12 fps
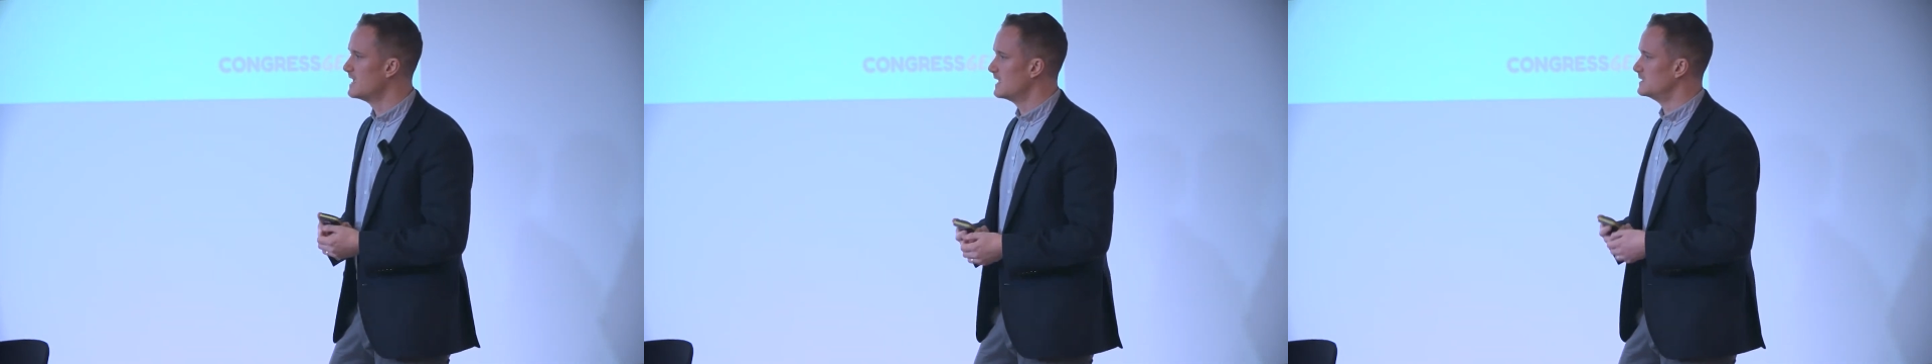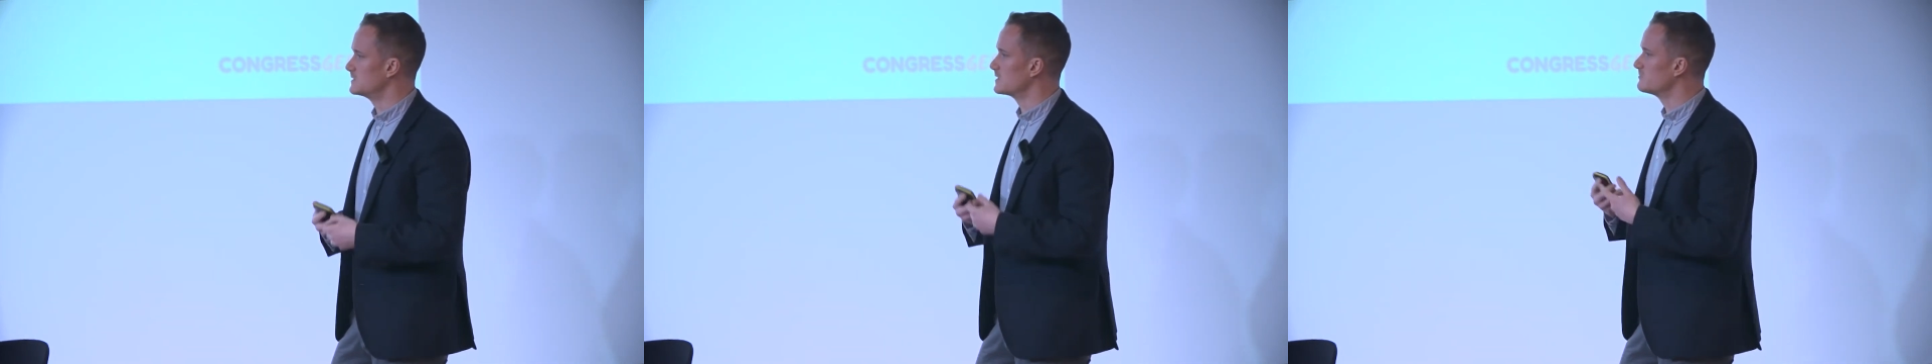
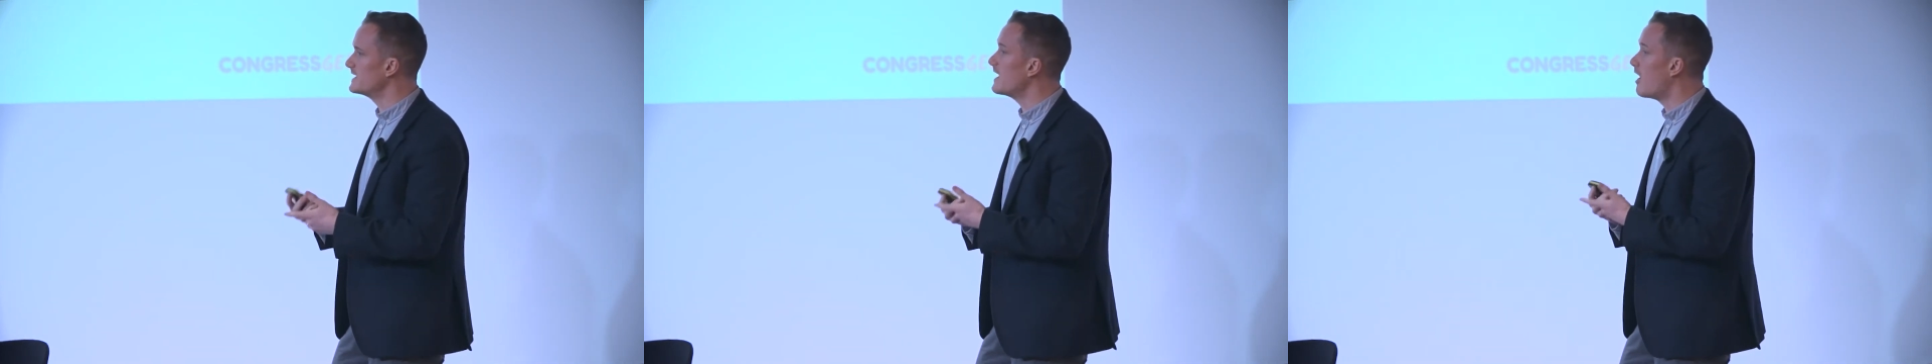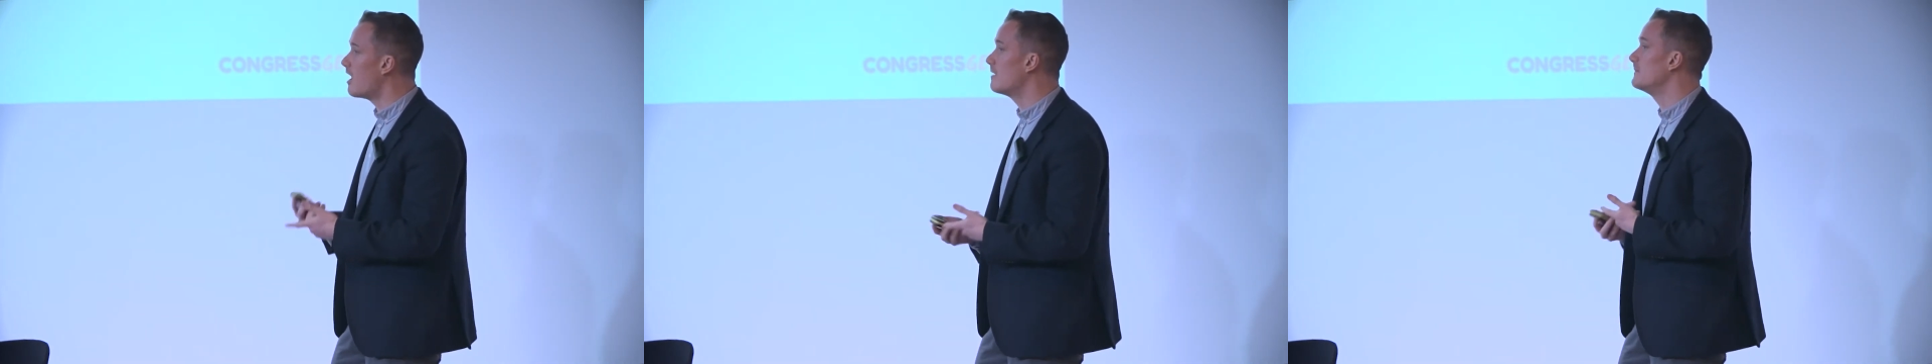And so it's really
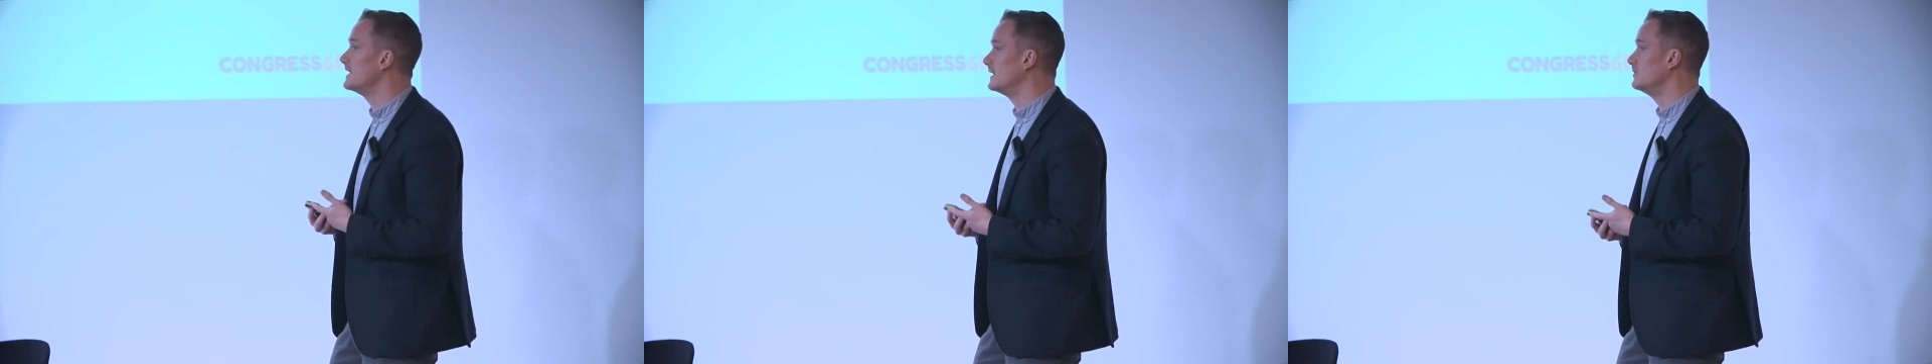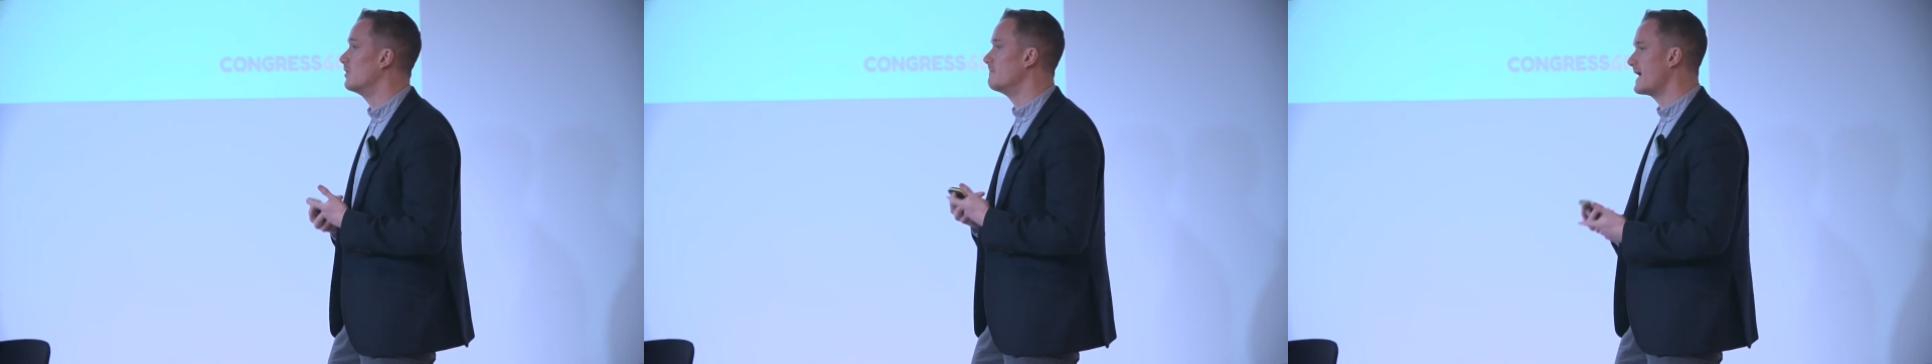arming
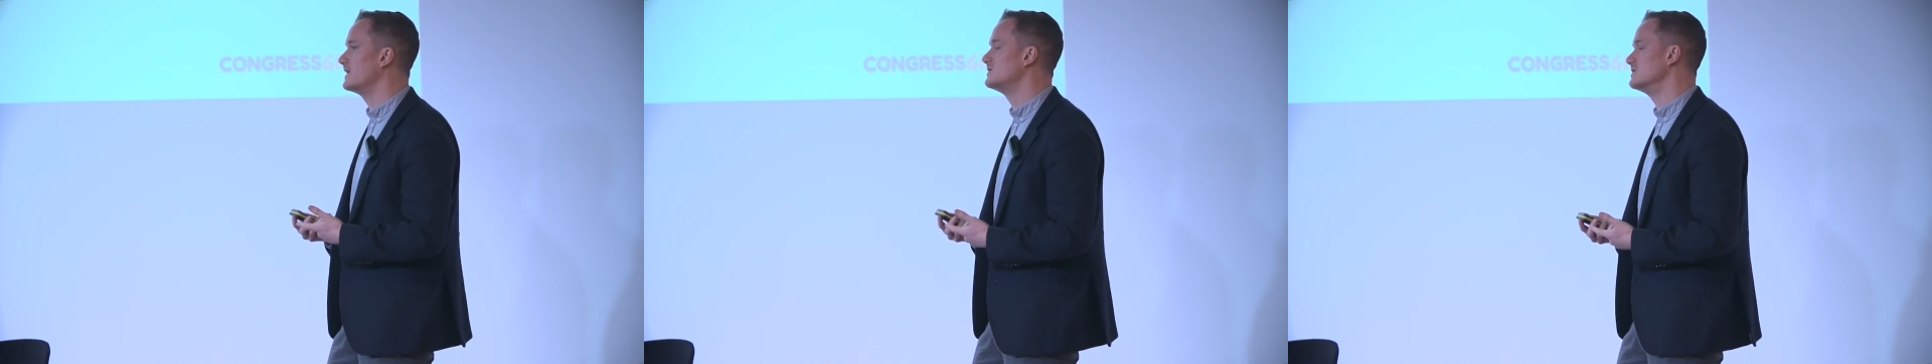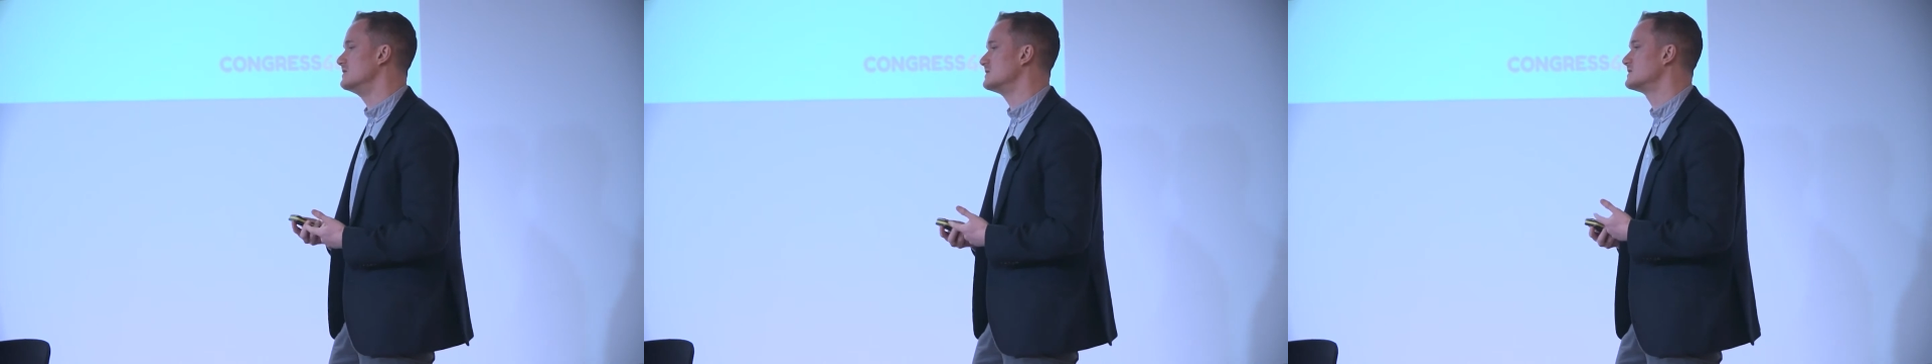your
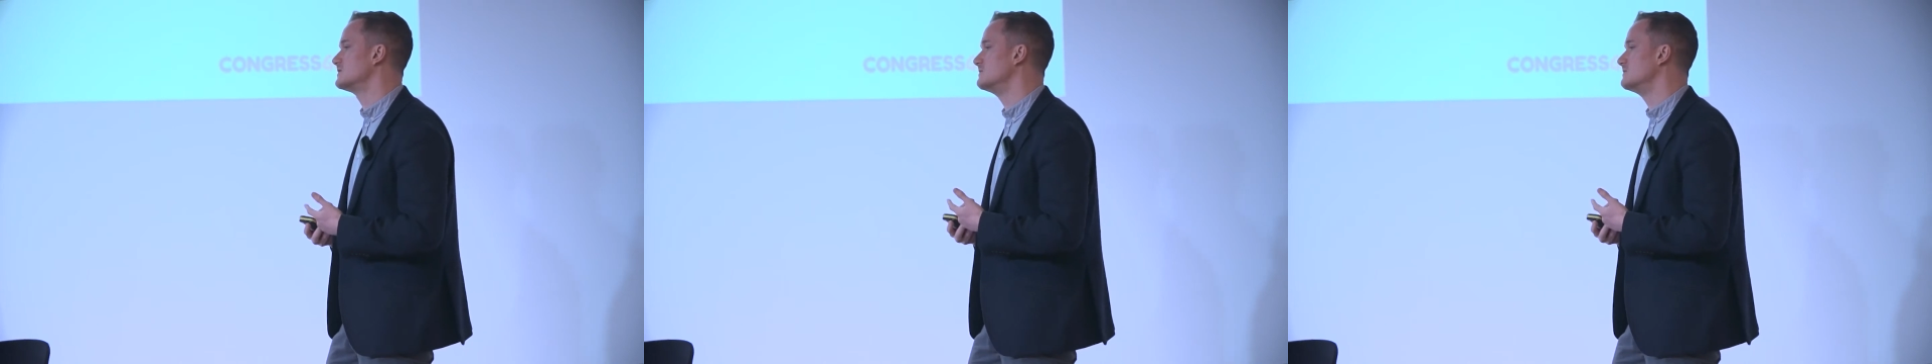managers